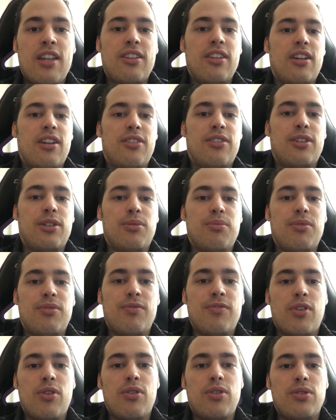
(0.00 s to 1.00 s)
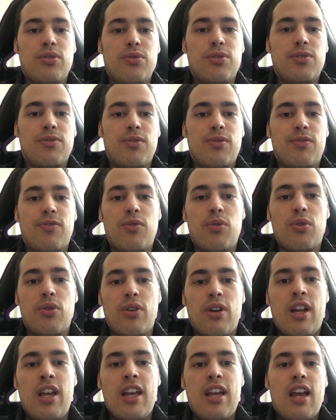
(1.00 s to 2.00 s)
that I think would be very useful for
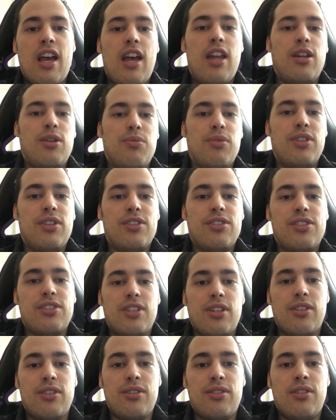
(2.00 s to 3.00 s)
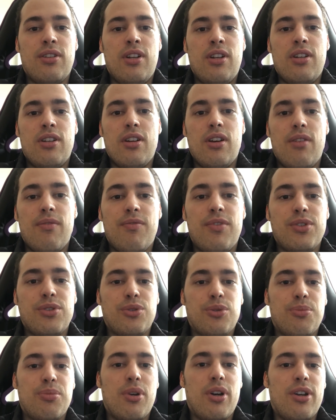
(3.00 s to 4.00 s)
anyone that's selling
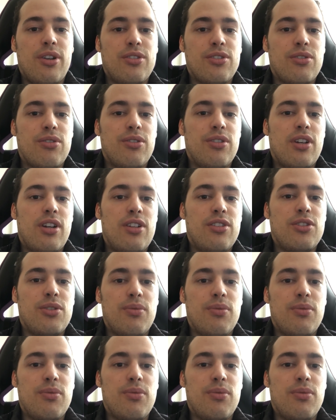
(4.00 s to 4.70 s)
physical products online.